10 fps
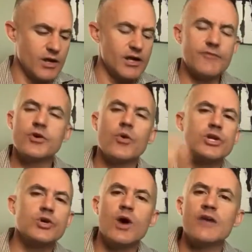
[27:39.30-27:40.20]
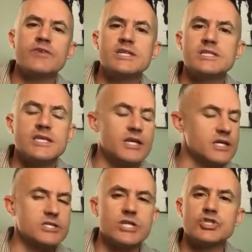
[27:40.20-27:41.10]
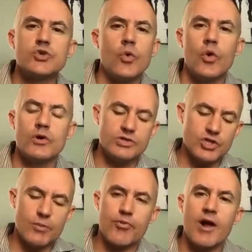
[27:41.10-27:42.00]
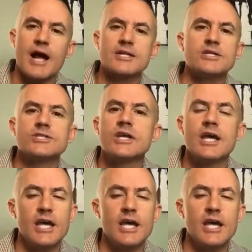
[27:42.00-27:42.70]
if you want to do IVC and essential oils in your practice